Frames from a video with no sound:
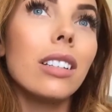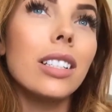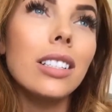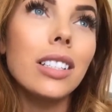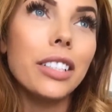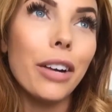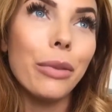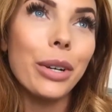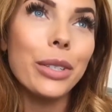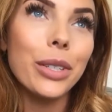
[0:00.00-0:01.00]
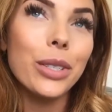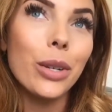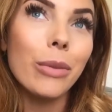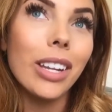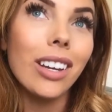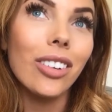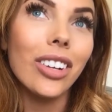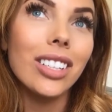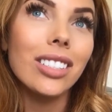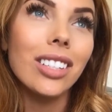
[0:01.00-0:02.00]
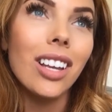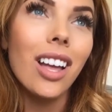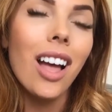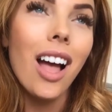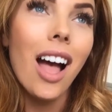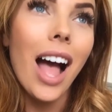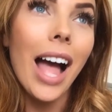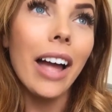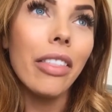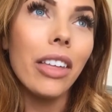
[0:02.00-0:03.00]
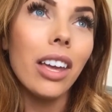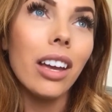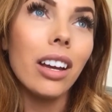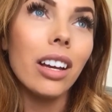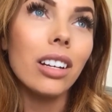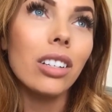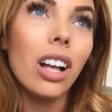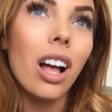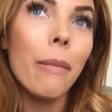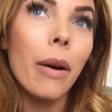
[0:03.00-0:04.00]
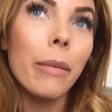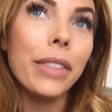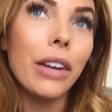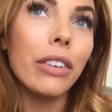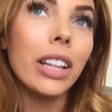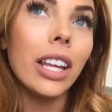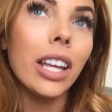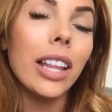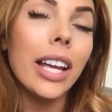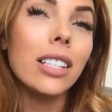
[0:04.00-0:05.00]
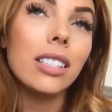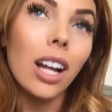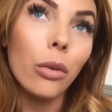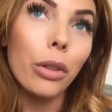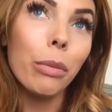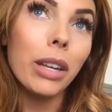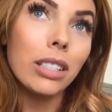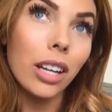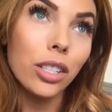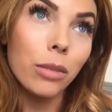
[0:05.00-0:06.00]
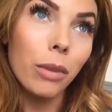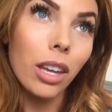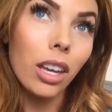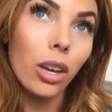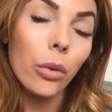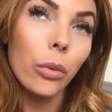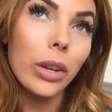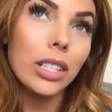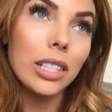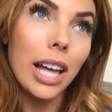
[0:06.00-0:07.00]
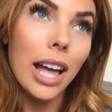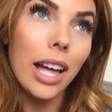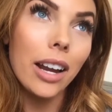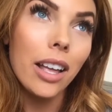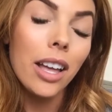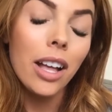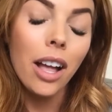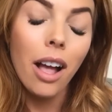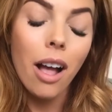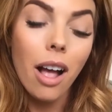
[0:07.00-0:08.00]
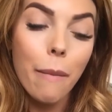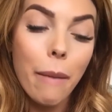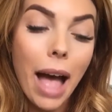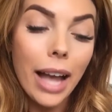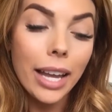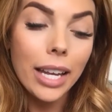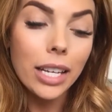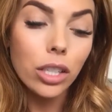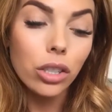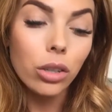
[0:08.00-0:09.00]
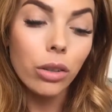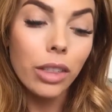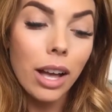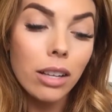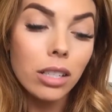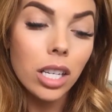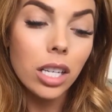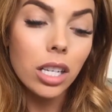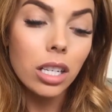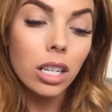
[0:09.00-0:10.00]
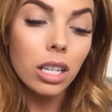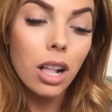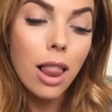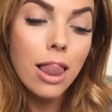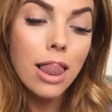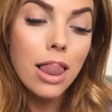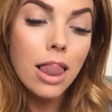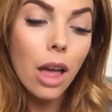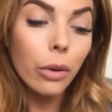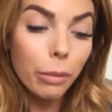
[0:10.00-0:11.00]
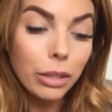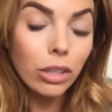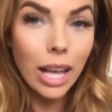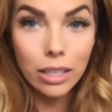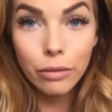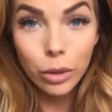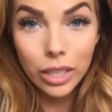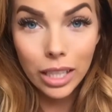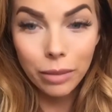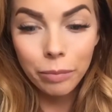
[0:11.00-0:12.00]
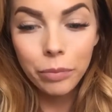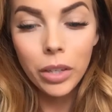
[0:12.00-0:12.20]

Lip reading: This is a tough one because there's so many good ones. I think a moment that really stuck with me and touched me was that back in 2014,